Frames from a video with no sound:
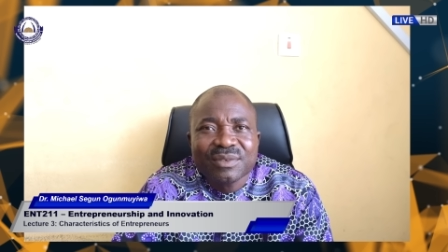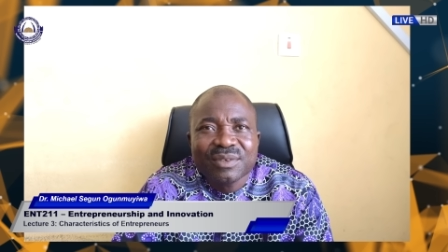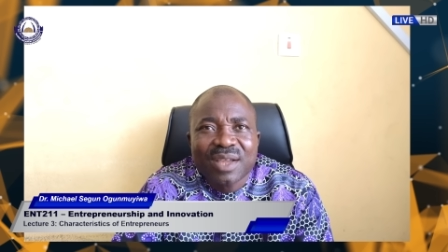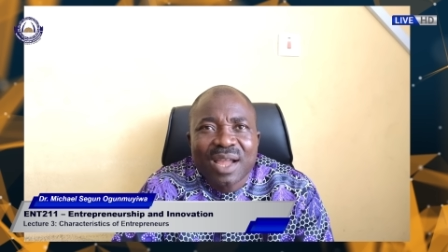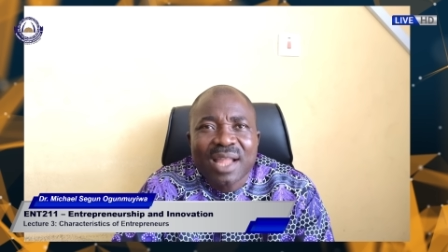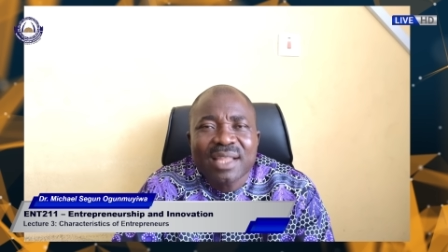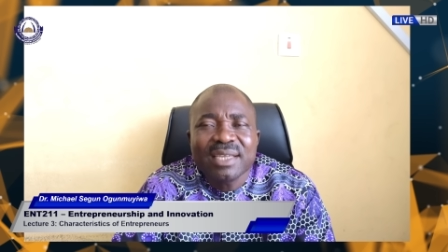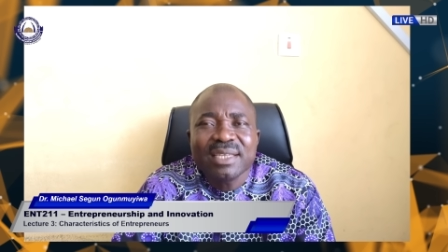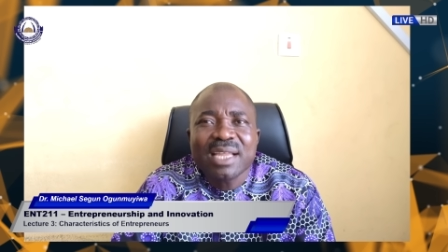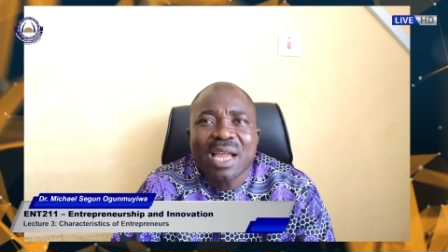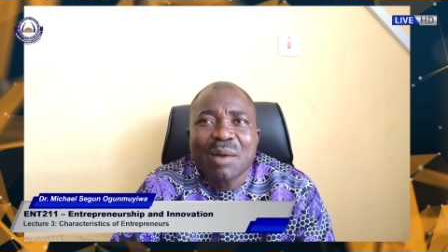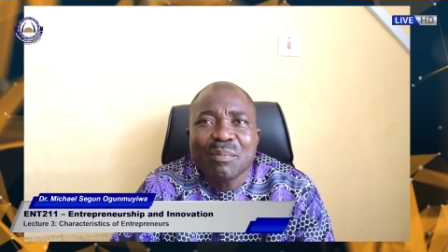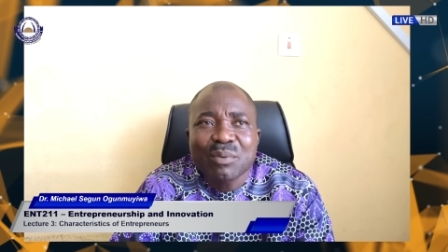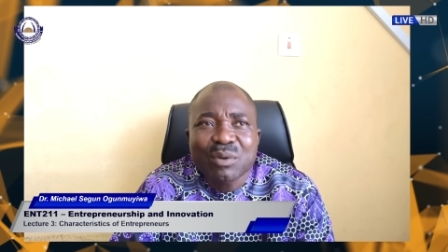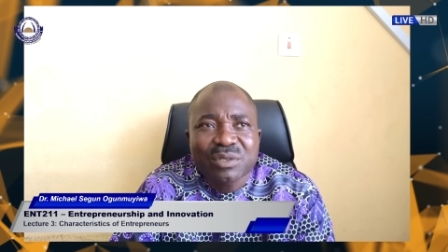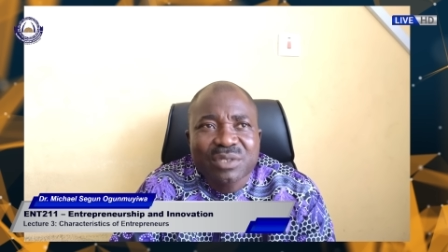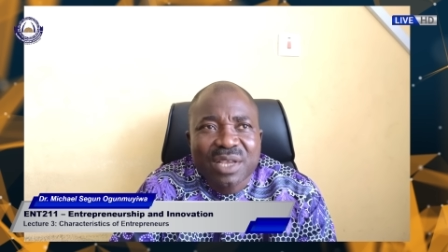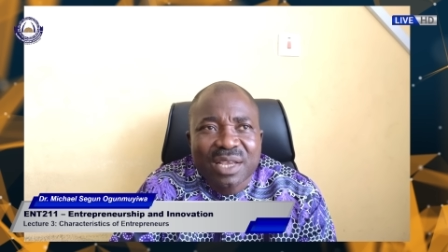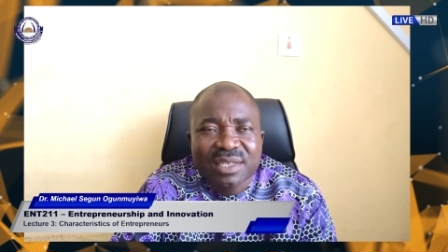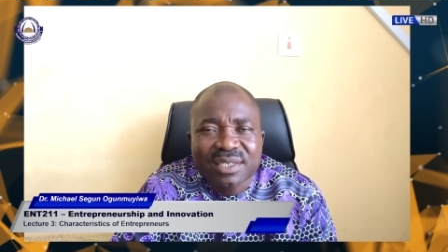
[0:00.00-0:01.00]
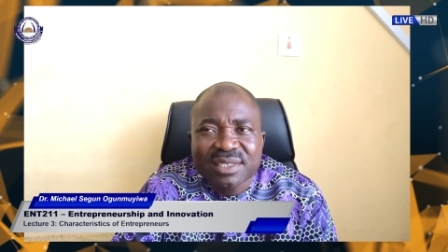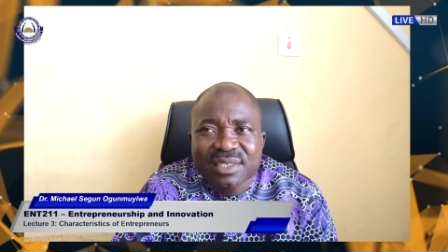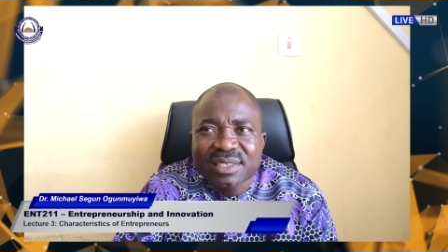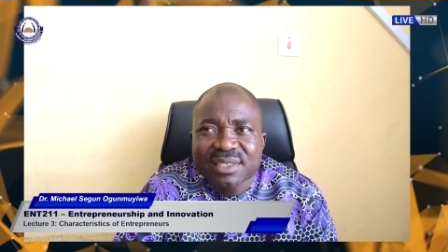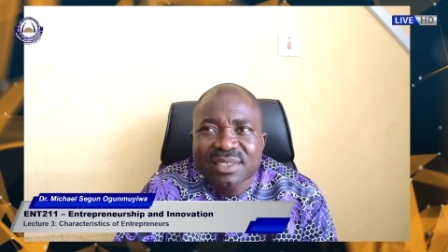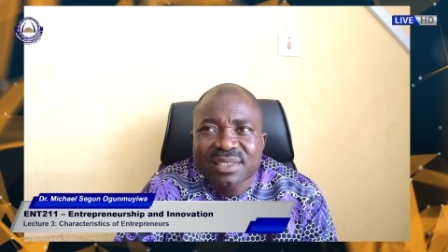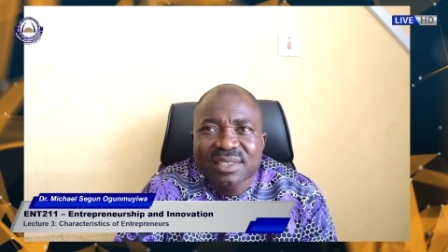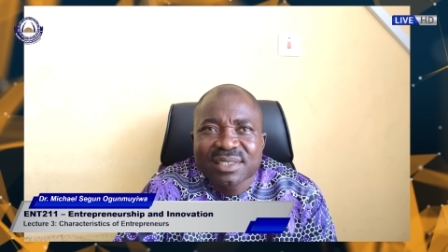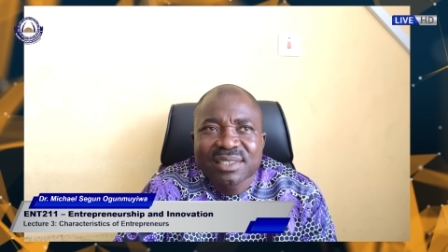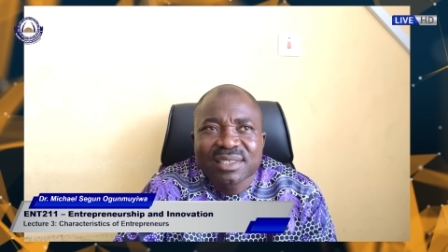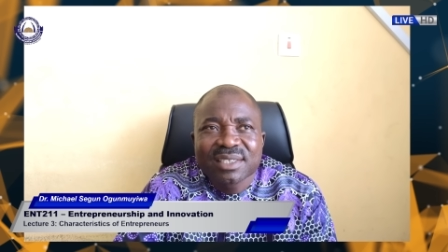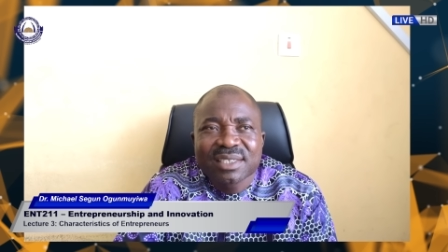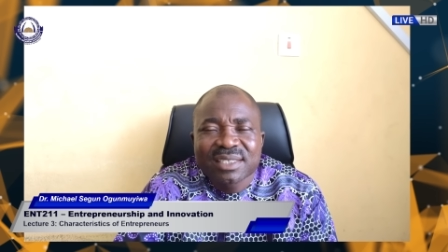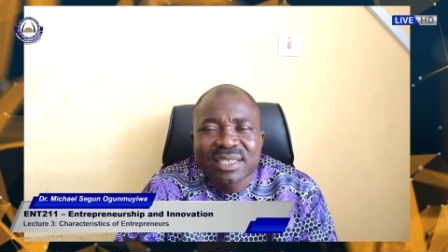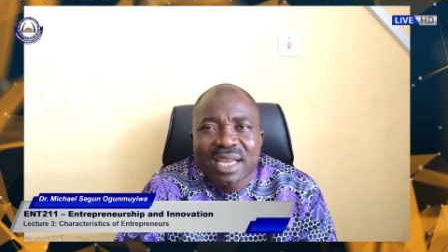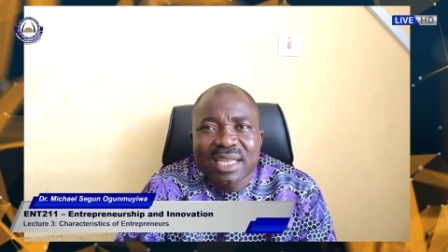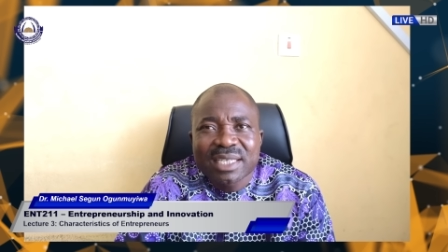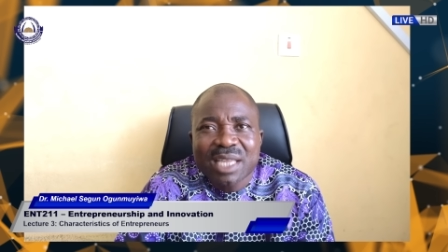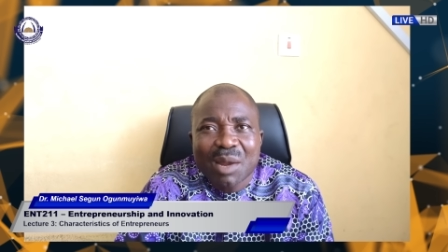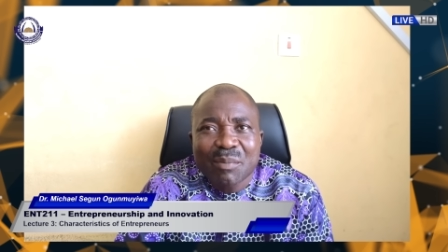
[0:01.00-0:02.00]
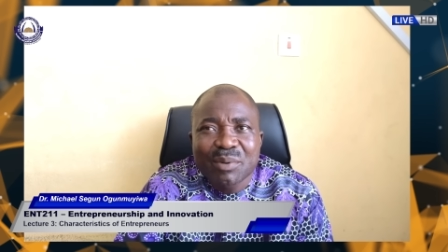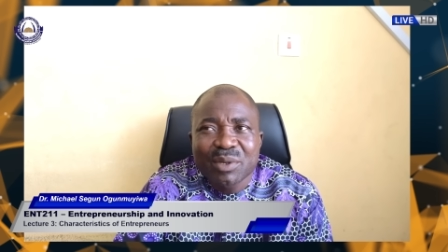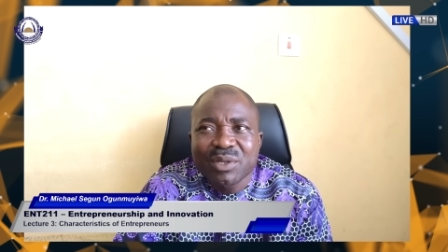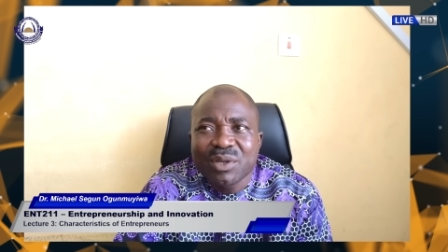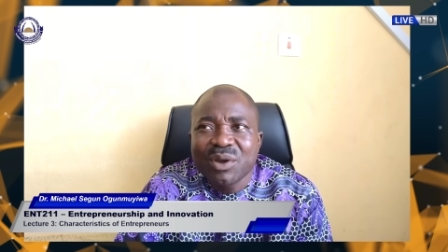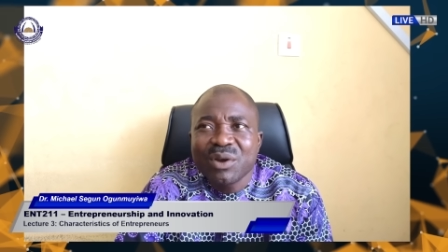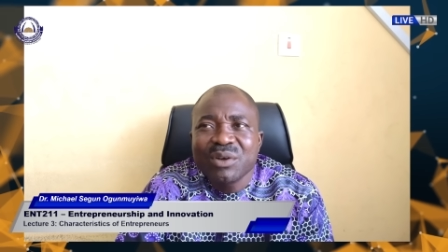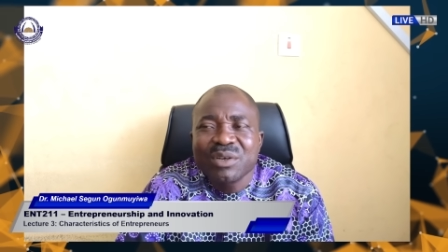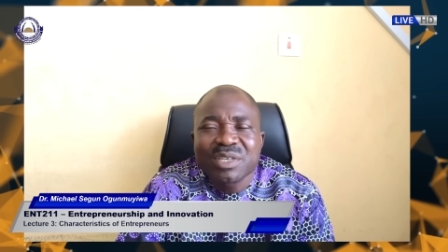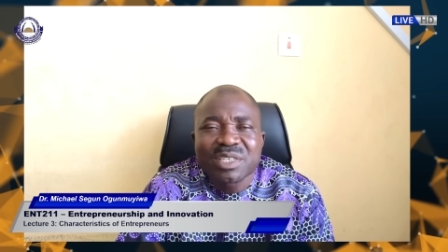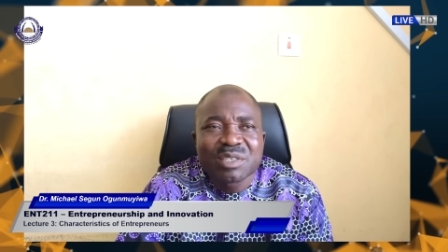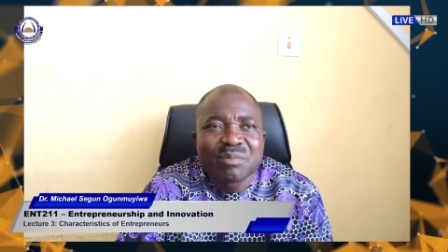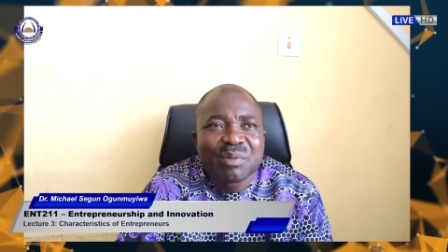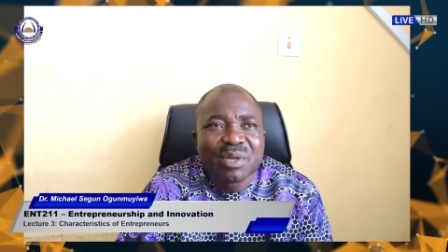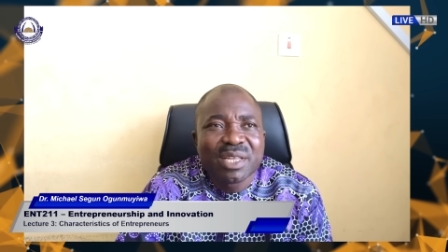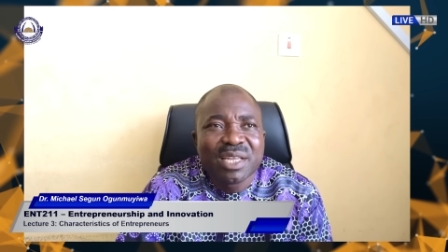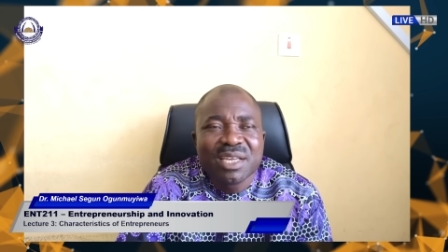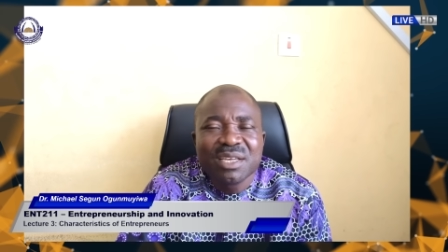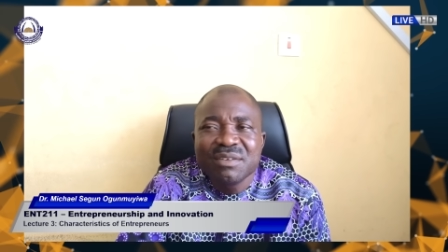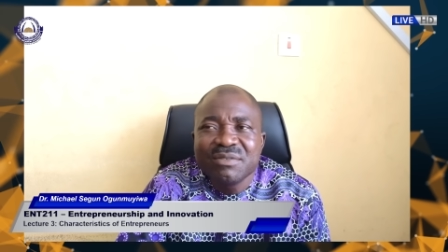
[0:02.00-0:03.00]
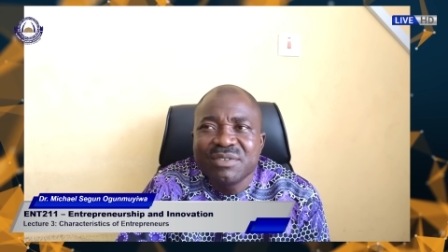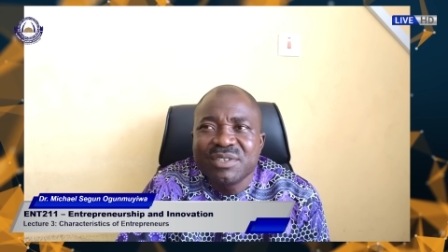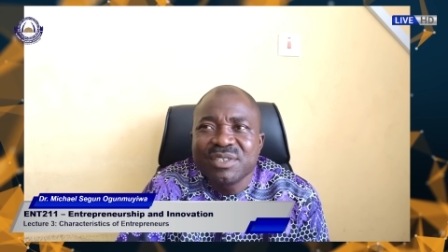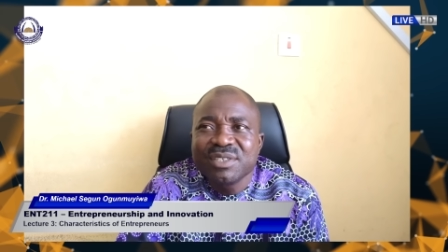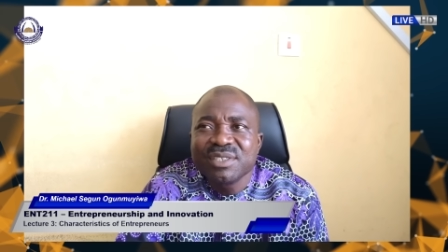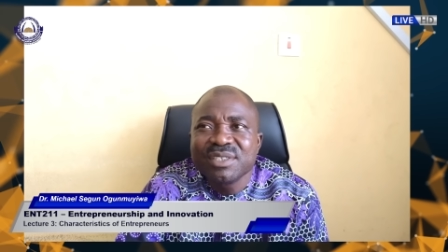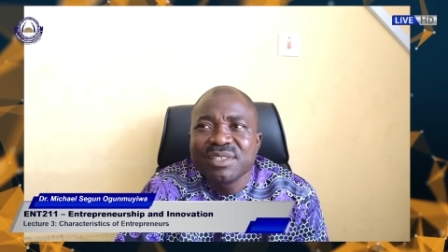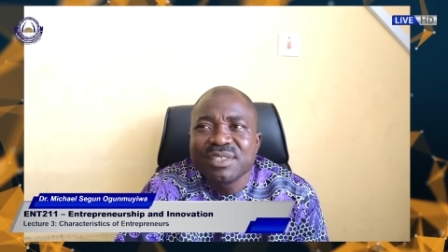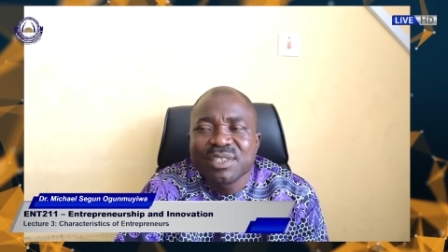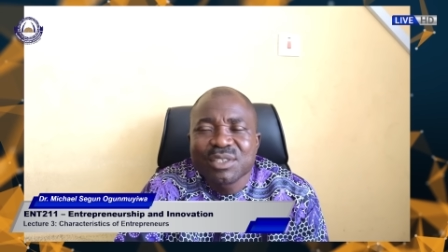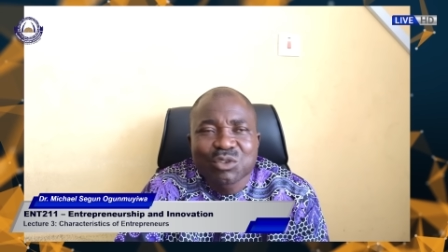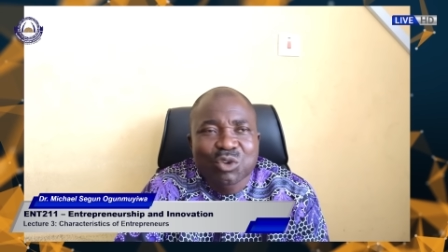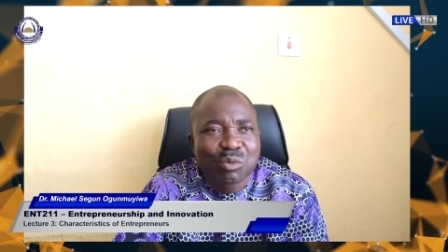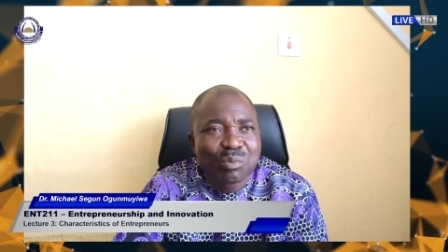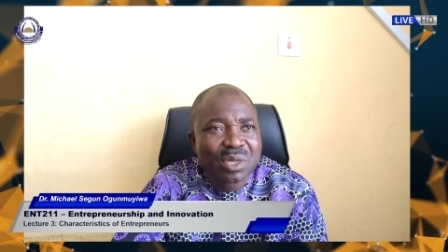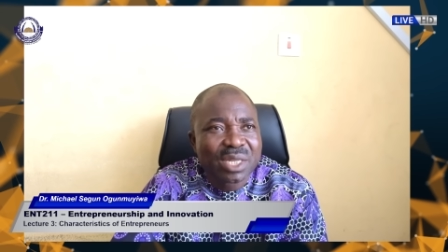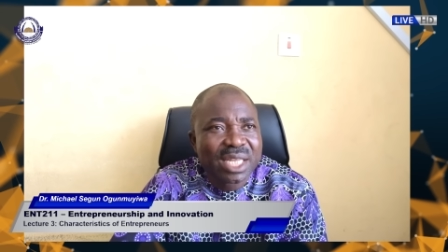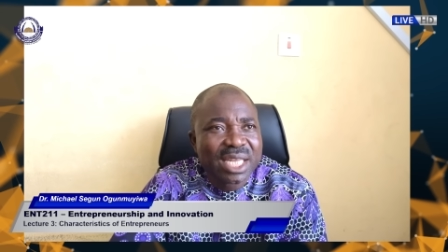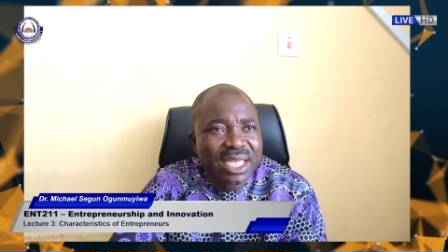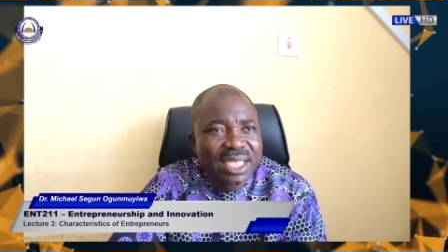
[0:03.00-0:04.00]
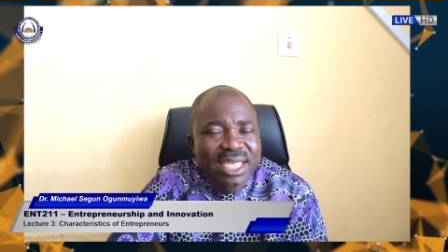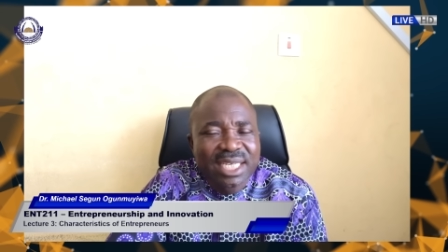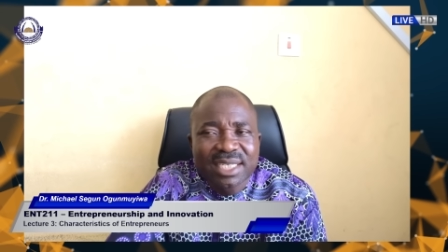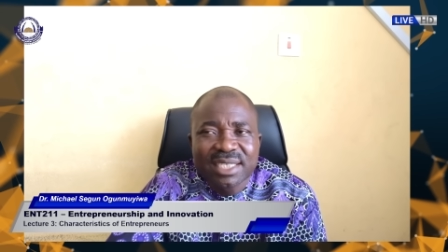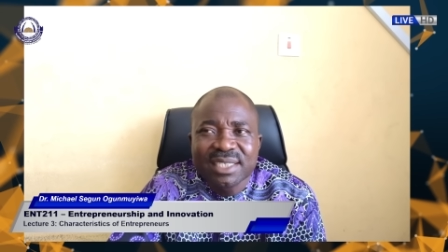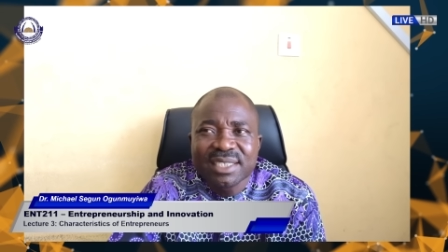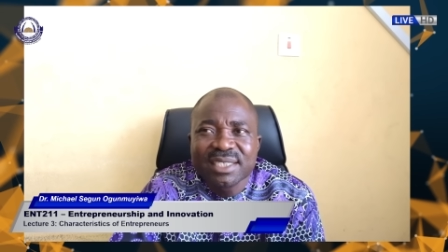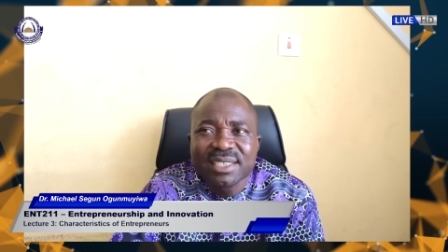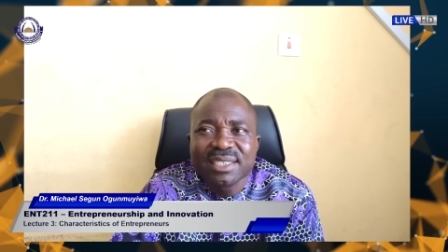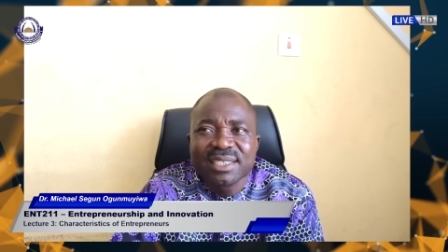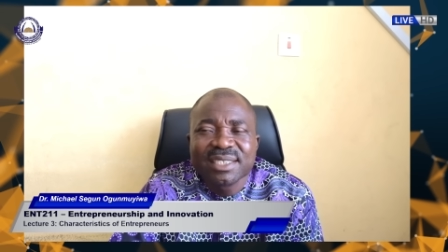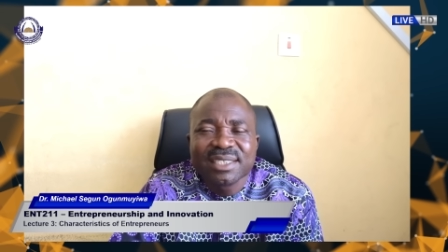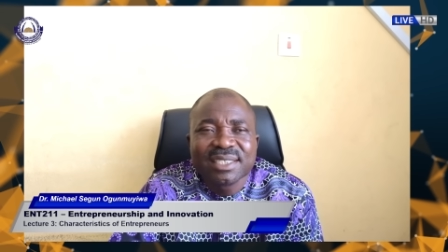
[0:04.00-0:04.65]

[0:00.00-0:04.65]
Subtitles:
And in that process, The entrepreneur is believed to be leading,